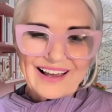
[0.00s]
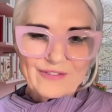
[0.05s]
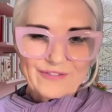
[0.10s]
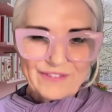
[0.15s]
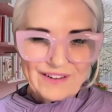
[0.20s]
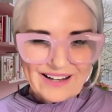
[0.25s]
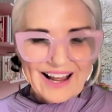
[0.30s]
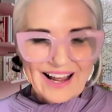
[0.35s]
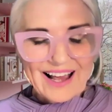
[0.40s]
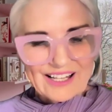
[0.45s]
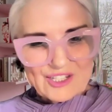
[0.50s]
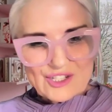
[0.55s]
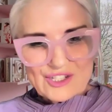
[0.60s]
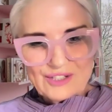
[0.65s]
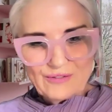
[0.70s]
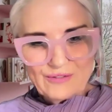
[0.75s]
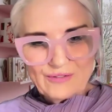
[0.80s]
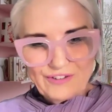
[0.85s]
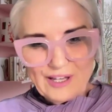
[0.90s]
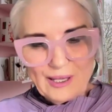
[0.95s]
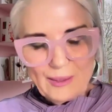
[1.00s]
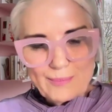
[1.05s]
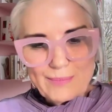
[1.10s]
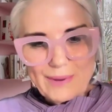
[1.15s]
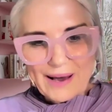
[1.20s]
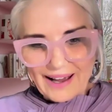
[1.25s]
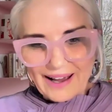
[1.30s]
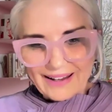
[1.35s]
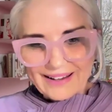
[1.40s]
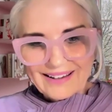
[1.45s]
affiliation
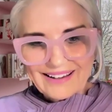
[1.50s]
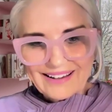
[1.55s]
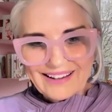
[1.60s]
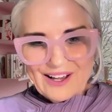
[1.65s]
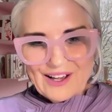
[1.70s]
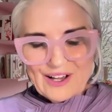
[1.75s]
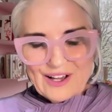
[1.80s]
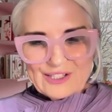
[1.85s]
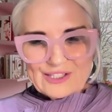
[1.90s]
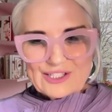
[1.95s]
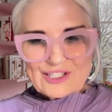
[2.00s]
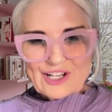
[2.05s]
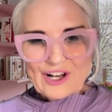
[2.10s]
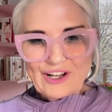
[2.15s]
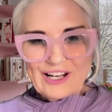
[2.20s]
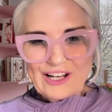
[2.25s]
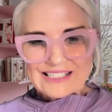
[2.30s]
feedback. So